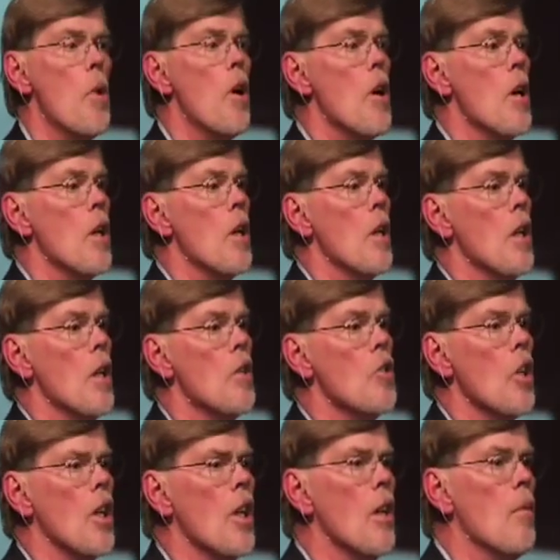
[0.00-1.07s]
My
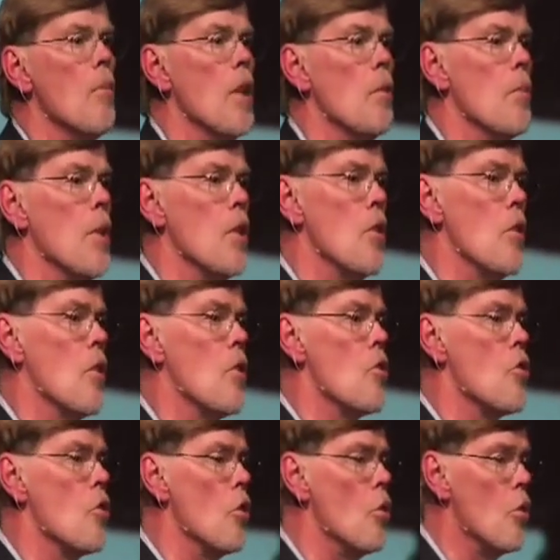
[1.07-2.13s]
spark is a commitment